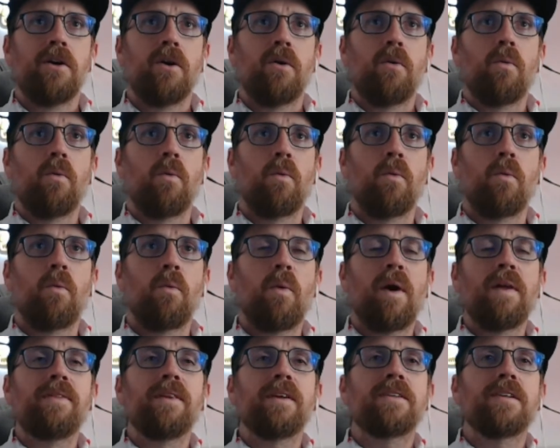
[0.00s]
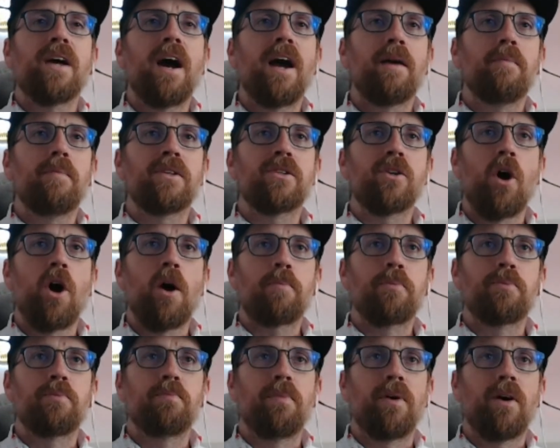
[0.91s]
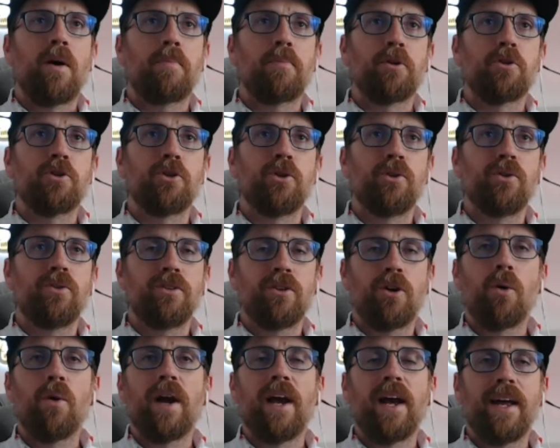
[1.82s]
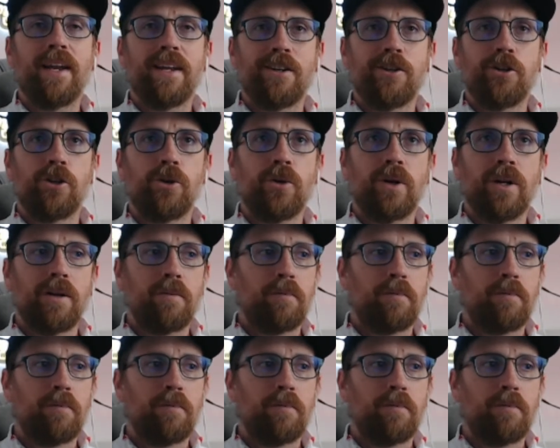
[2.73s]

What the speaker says: when the time is opportune, go ahead and do it,